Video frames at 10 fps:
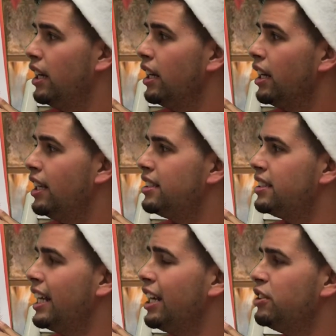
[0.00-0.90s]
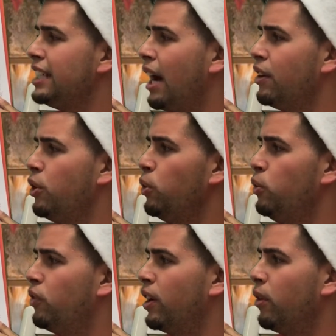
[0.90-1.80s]
He stared down at
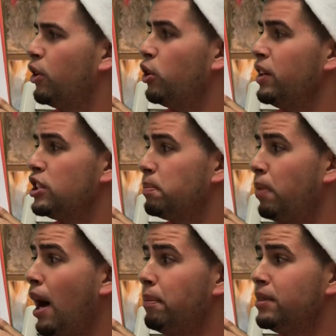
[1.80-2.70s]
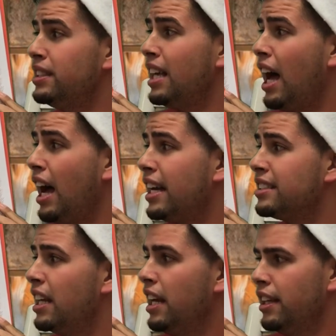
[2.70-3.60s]
Whoville. The Grinch popped his
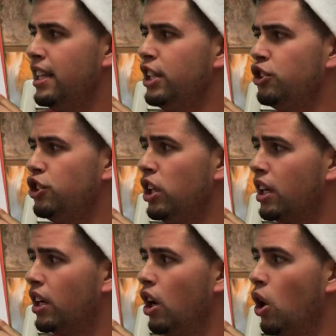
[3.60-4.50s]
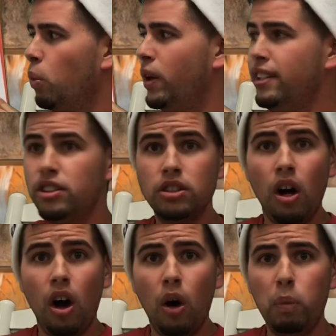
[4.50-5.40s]
eyes. Then he shook. What he
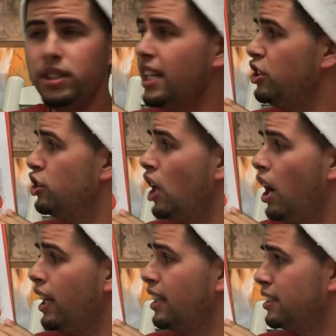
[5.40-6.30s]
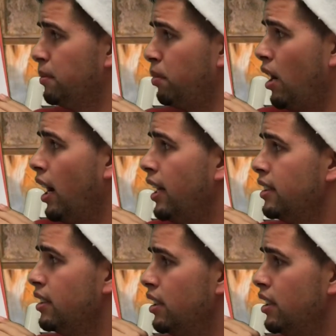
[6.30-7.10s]
saw was a shocking surprise.